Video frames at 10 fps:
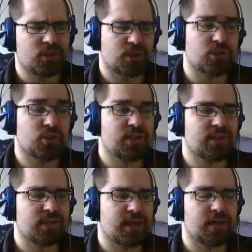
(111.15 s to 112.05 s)
because she
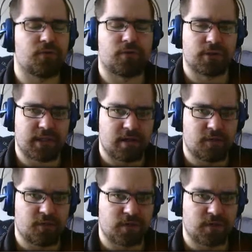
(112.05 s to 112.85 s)
is an elf herself,